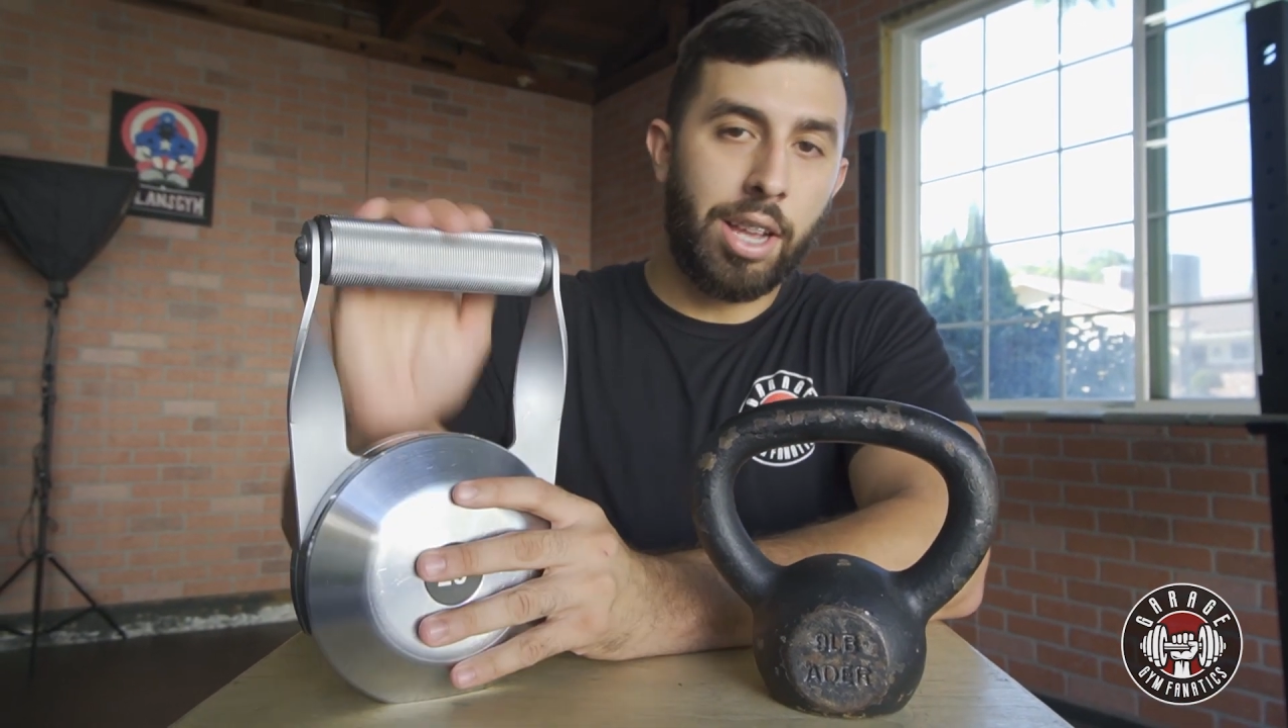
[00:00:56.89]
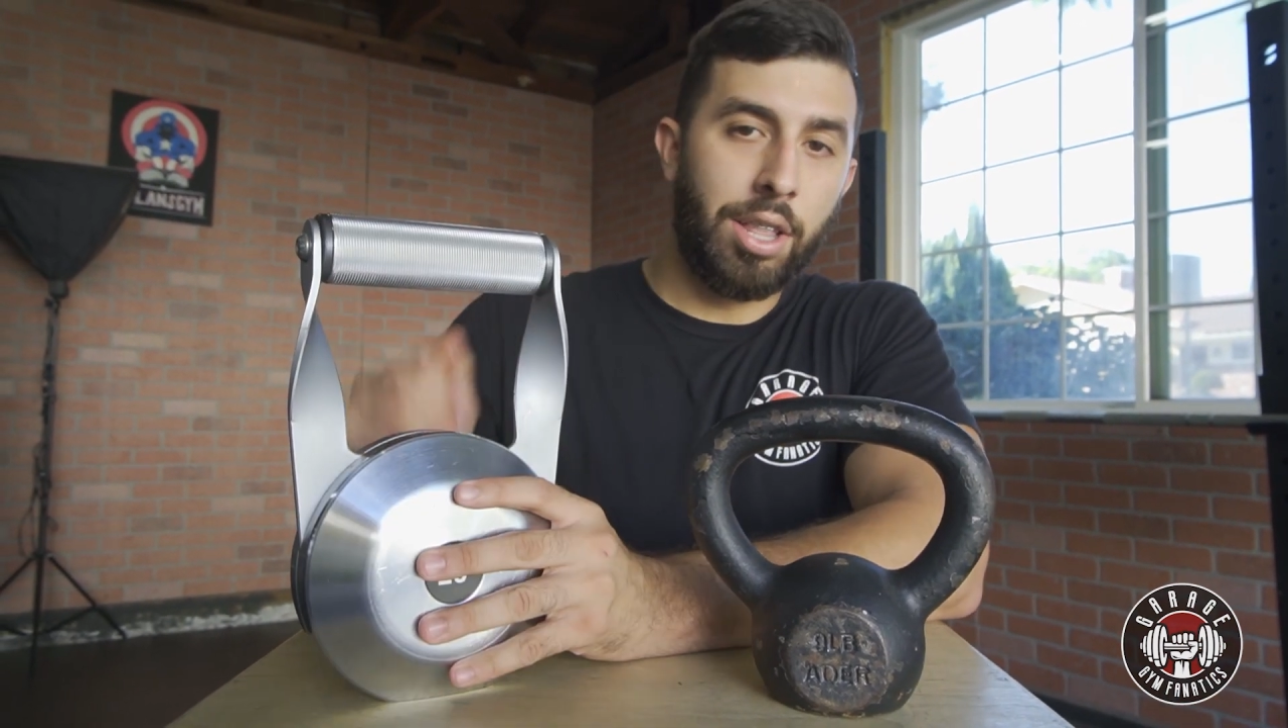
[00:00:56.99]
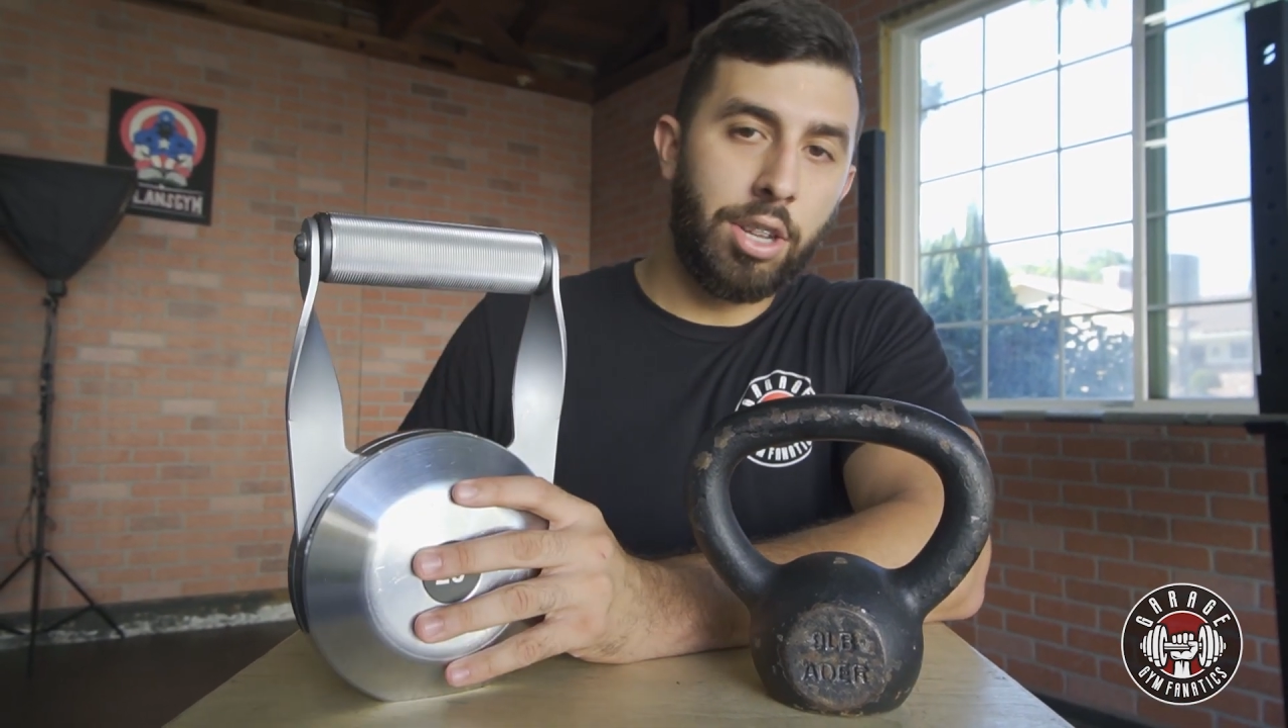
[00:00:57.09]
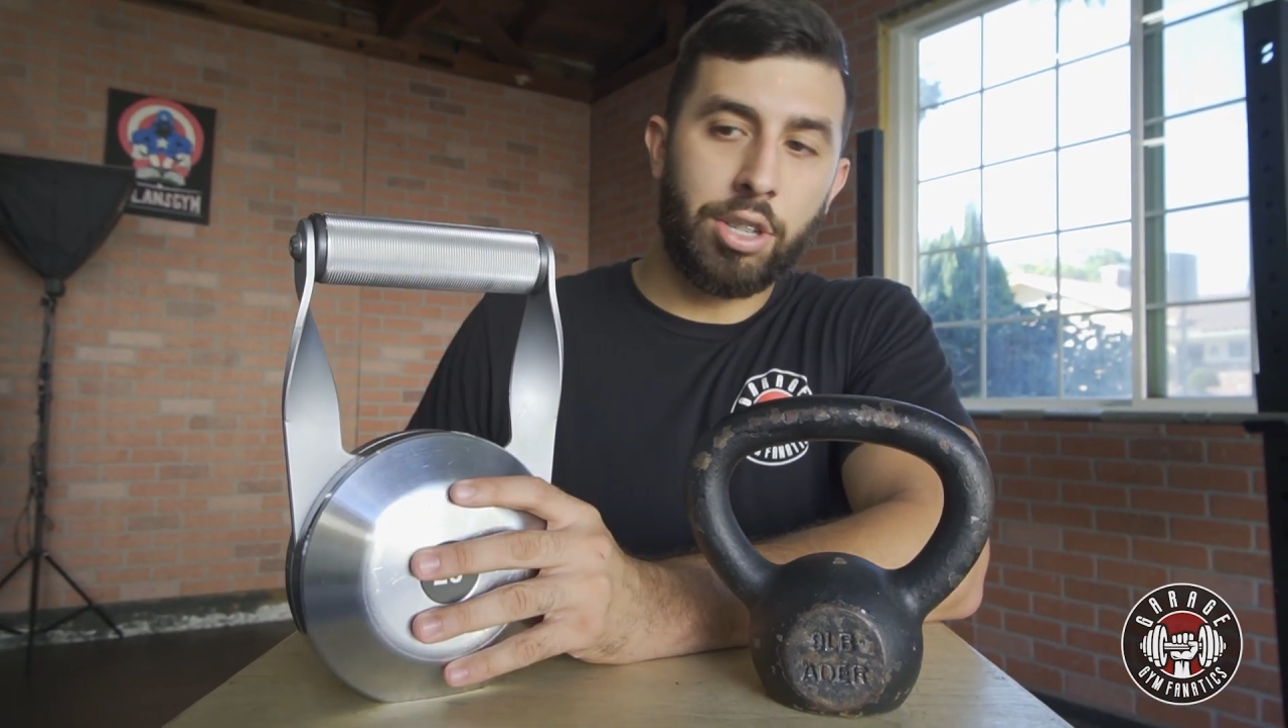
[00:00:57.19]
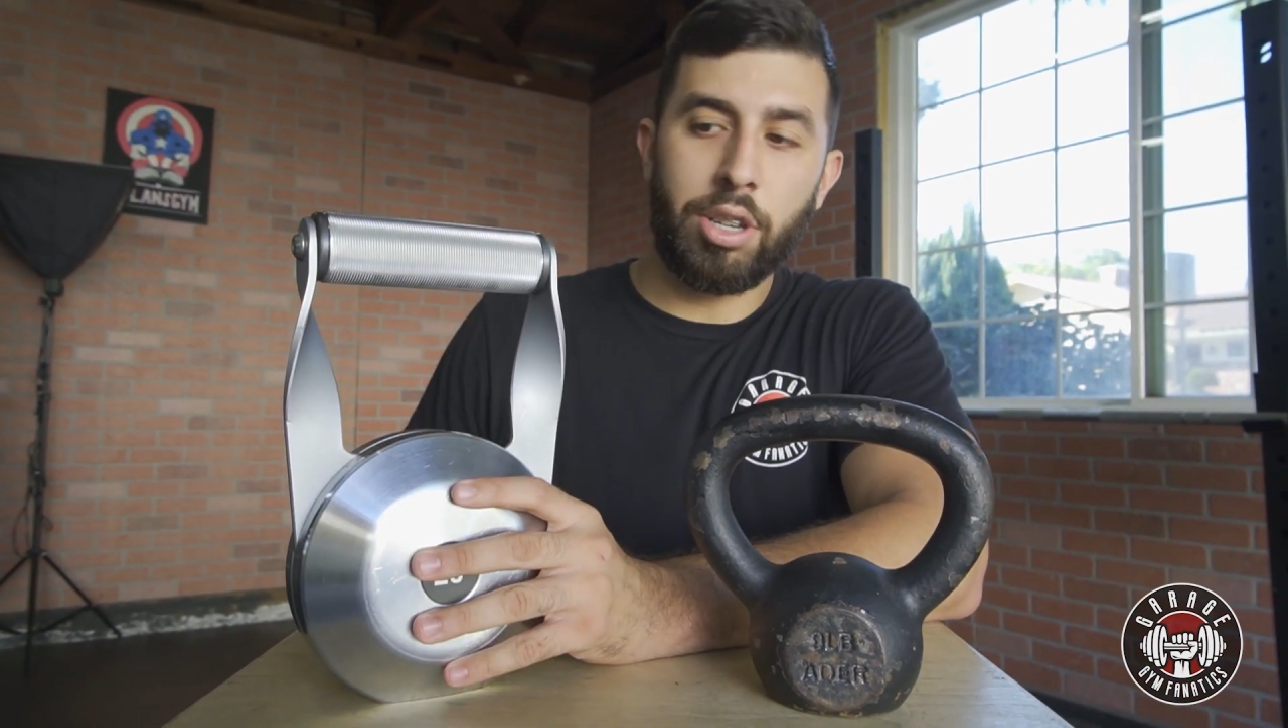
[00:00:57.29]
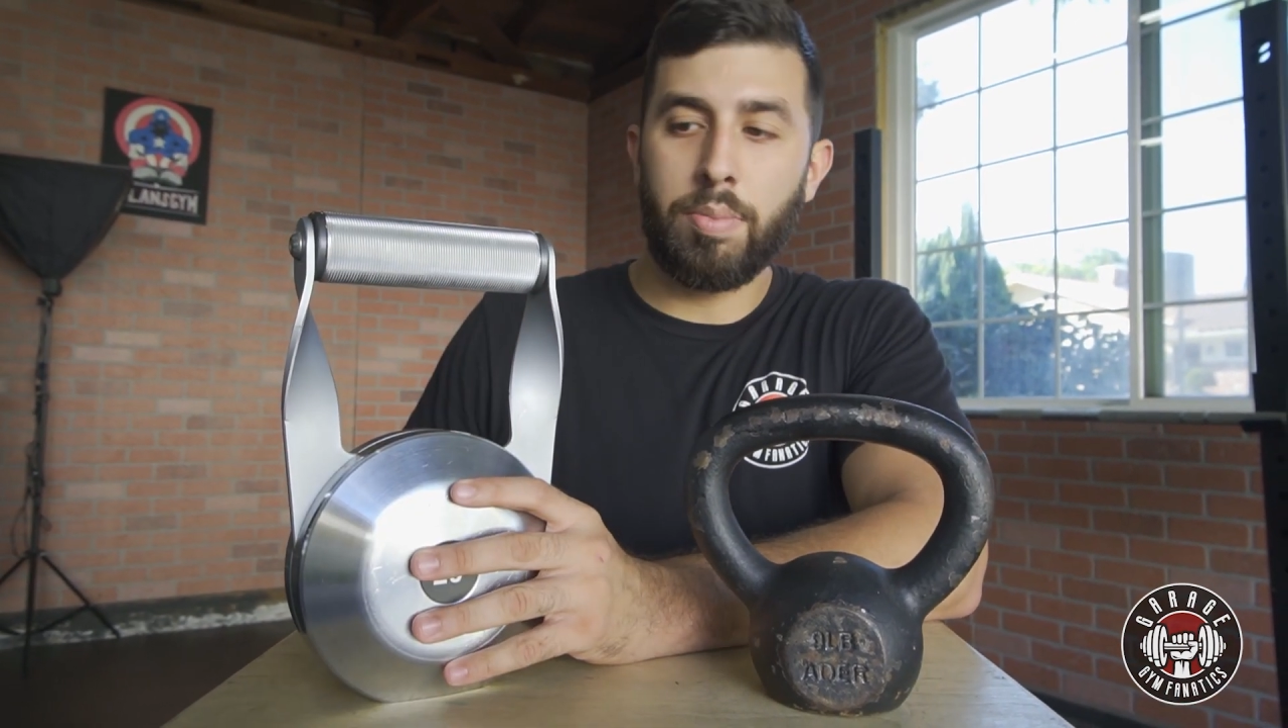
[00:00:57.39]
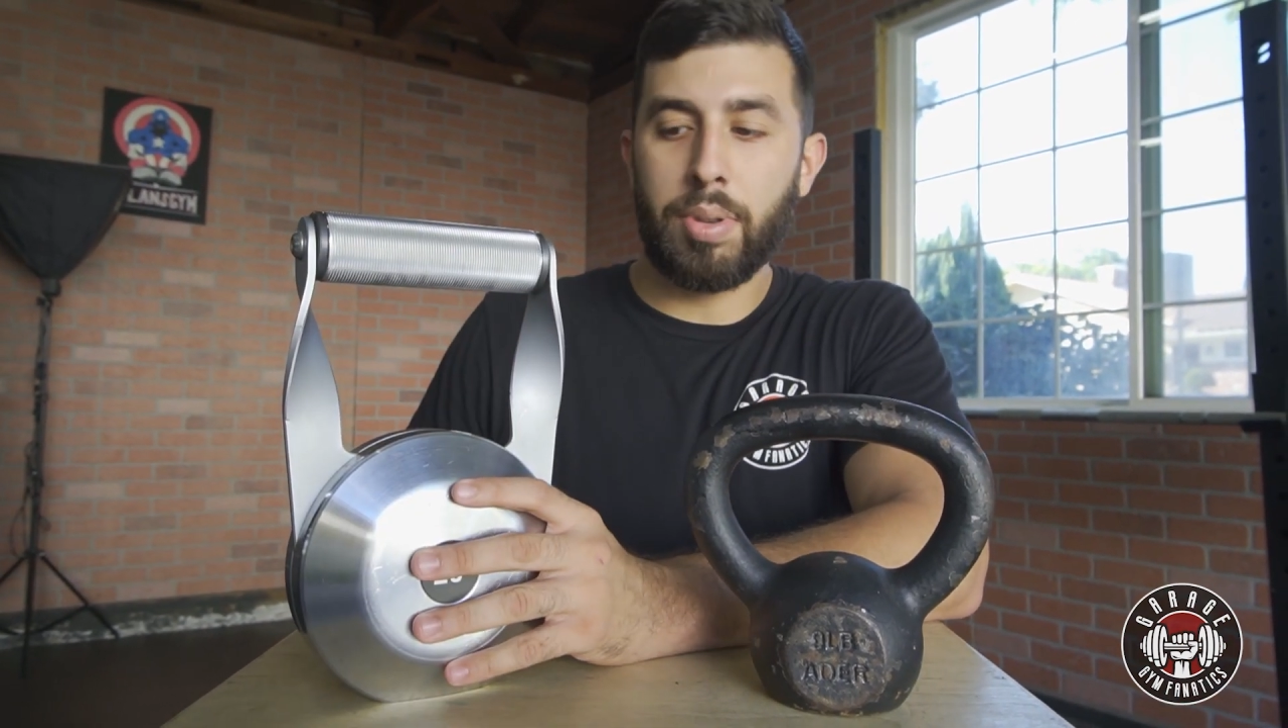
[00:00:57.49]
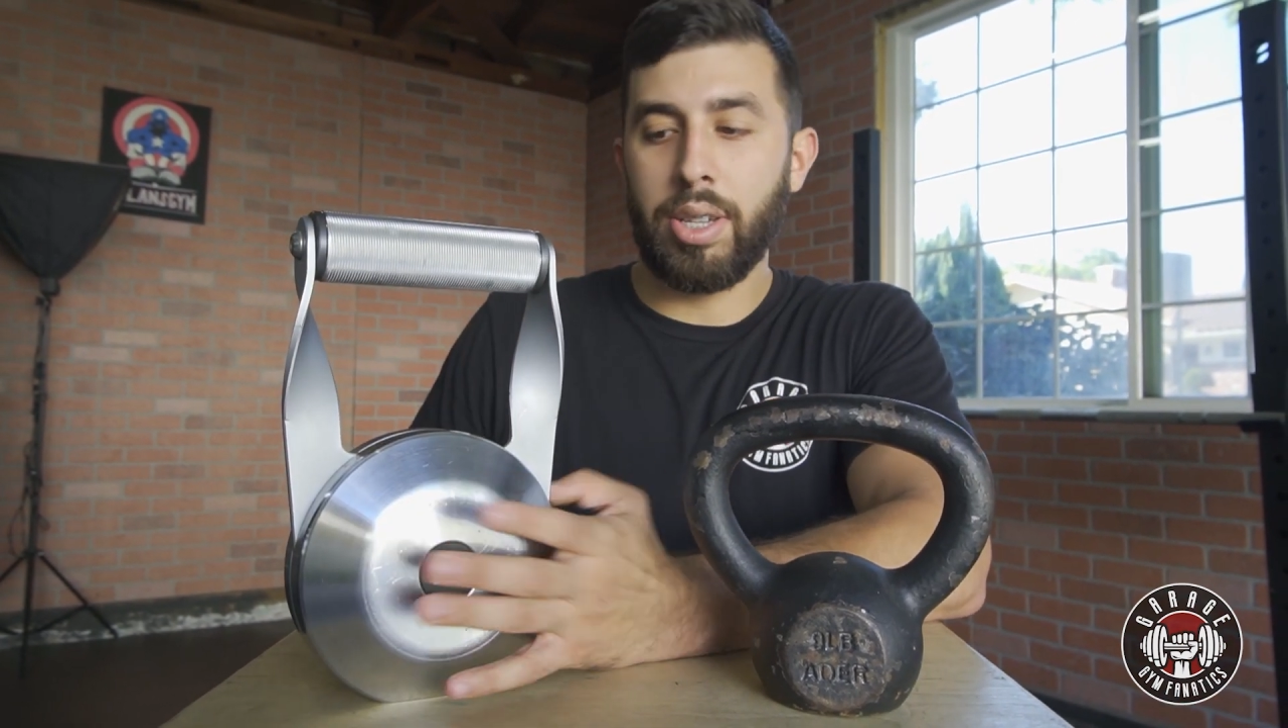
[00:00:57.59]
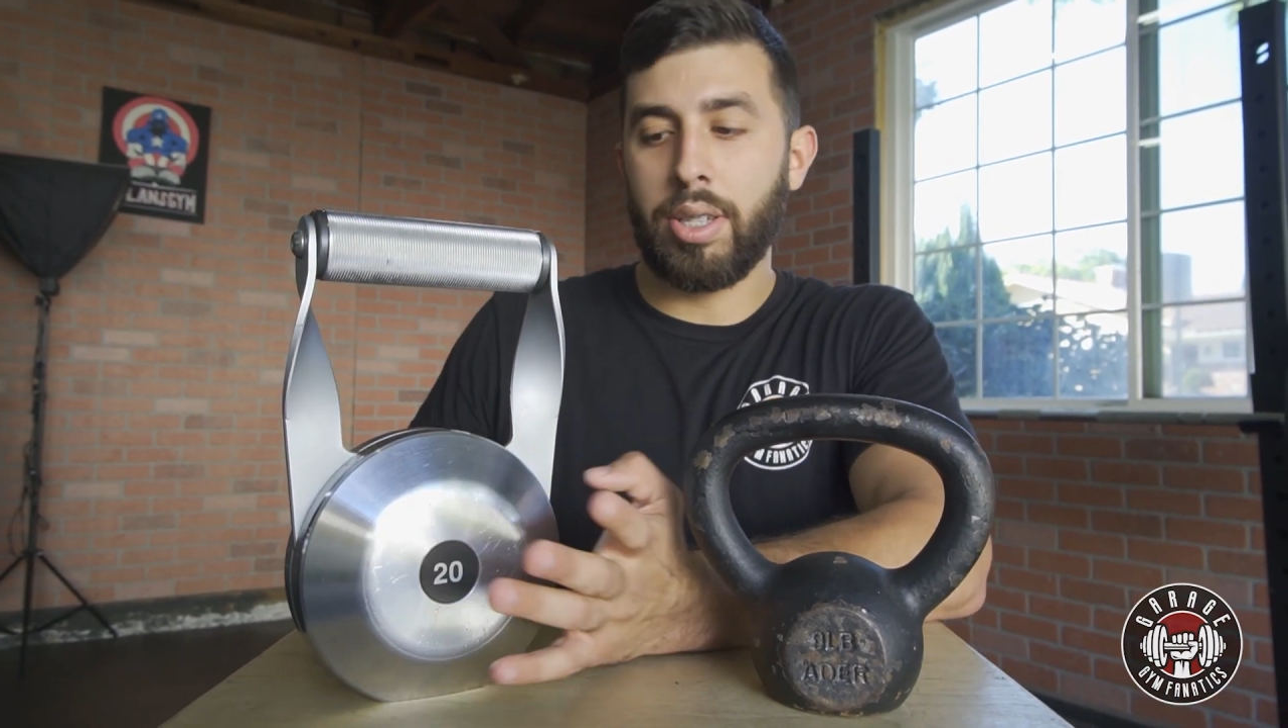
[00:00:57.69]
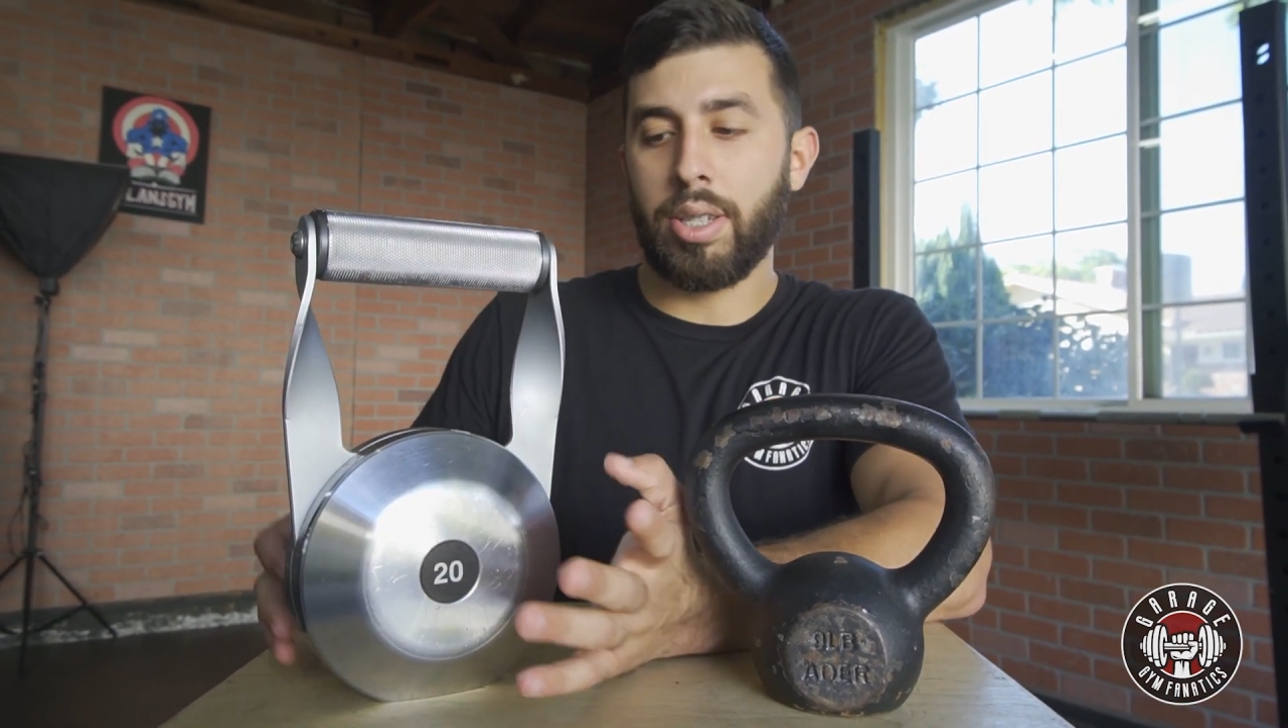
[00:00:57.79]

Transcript: a luxury piece.